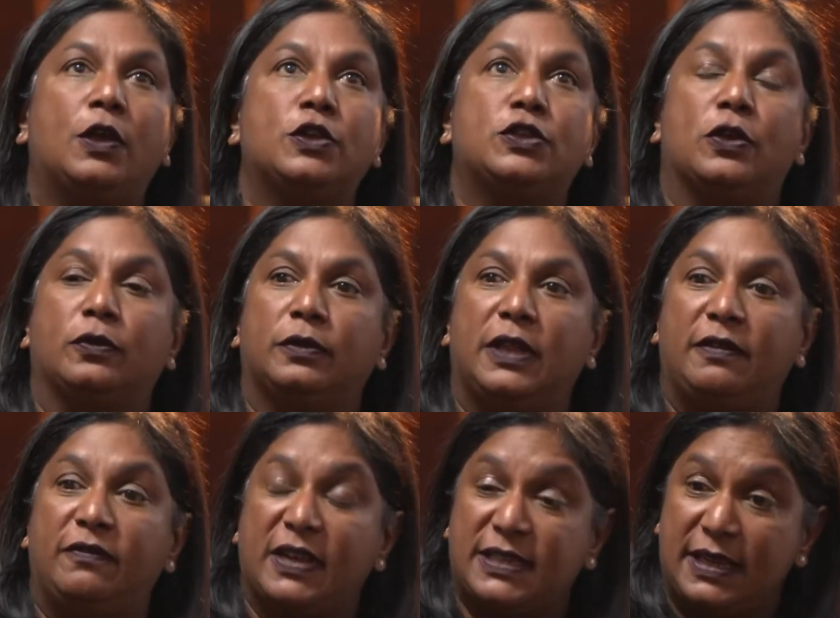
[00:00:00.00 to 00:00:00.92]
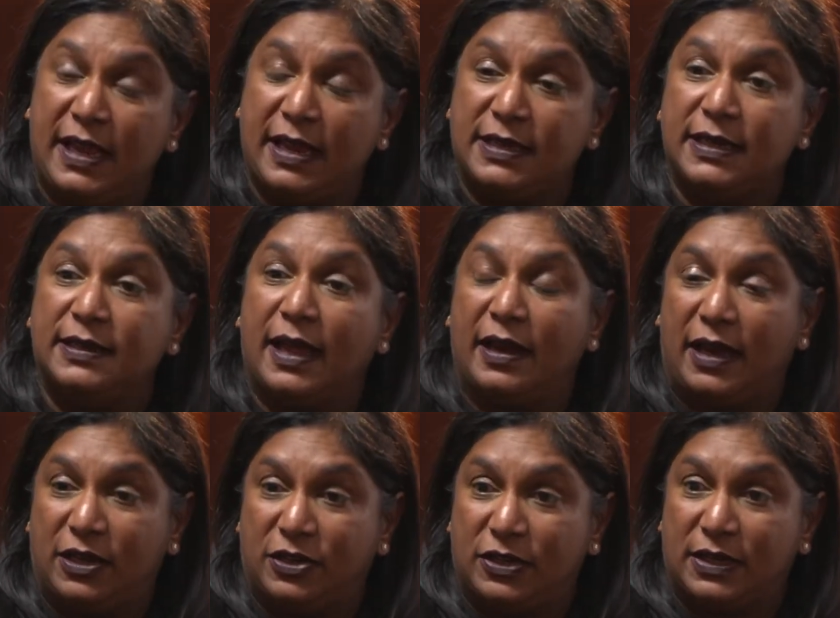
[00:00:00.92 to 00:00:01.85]
So the investigating
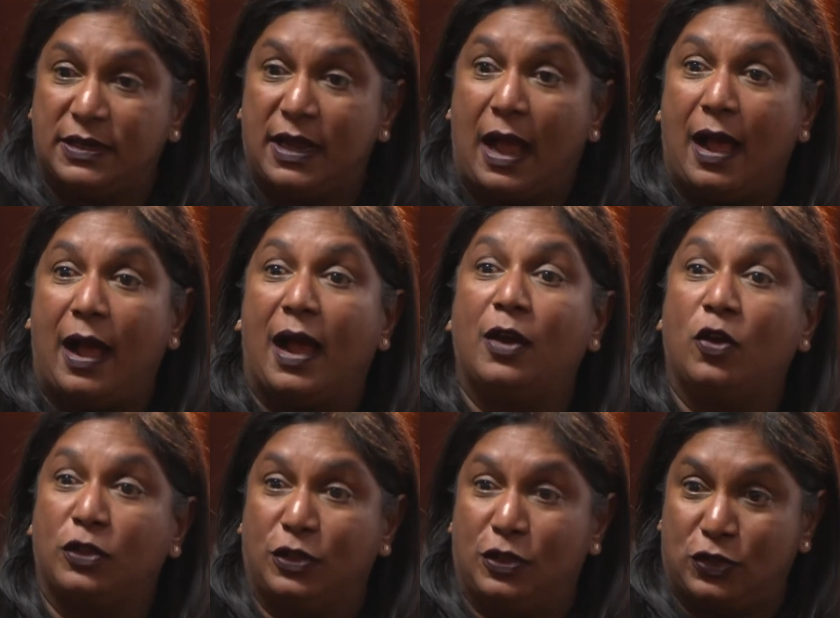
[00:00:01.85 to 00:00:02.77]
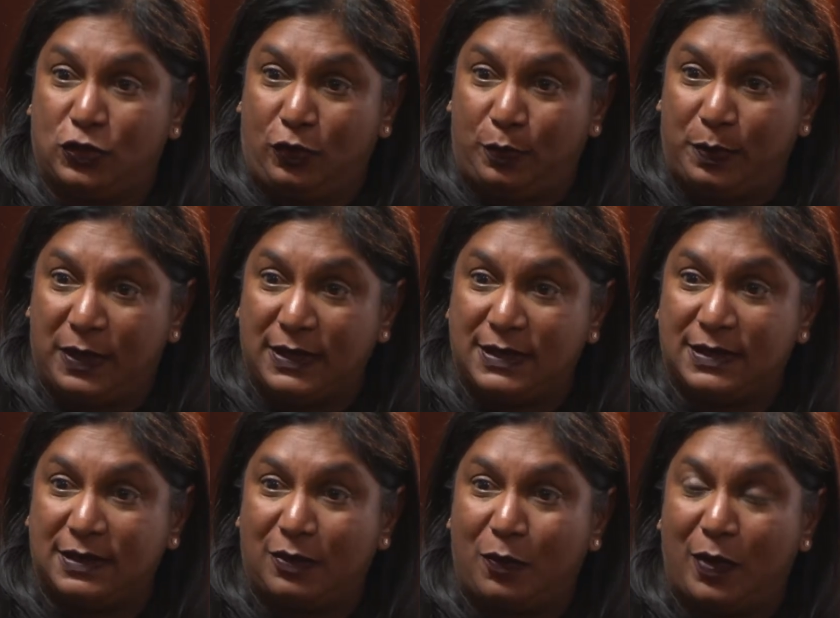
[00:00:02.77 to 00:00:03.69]
directorate are not the
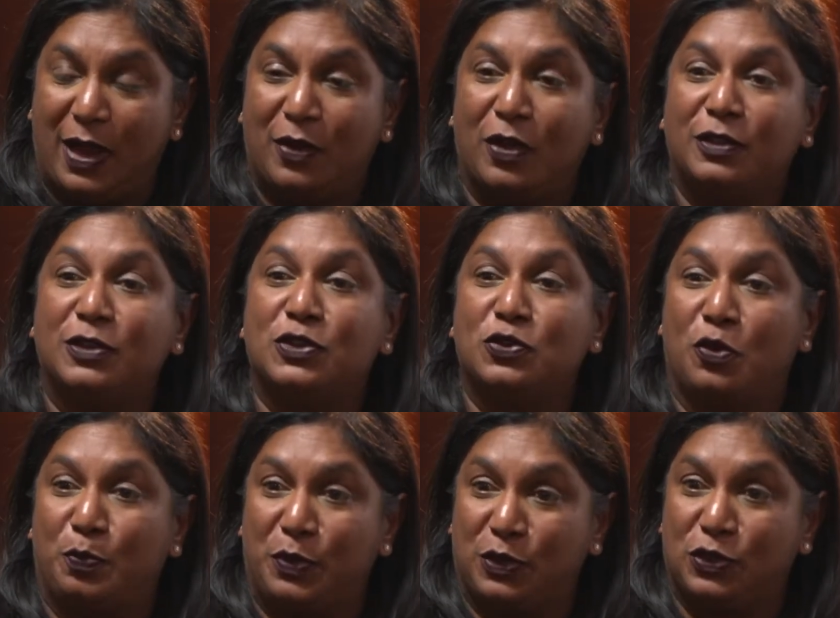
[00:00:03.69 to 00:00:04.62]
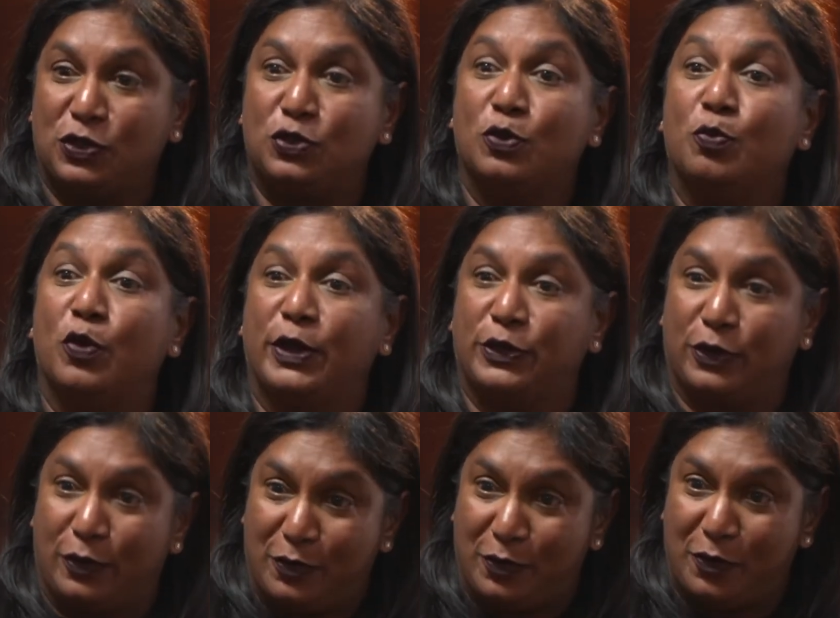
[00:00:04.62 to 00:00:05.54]
Scorpions. We are not the Scorpions
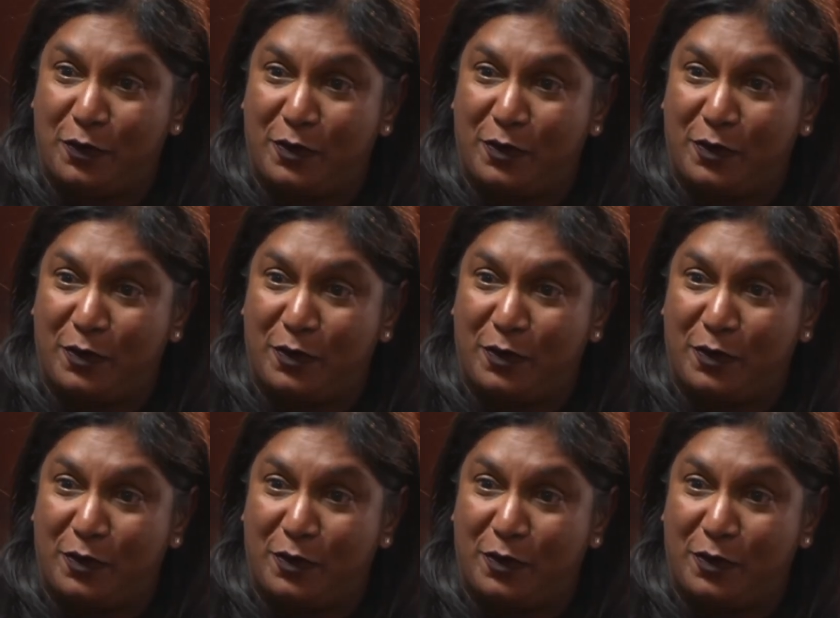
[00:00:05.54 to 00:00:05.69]
2.0.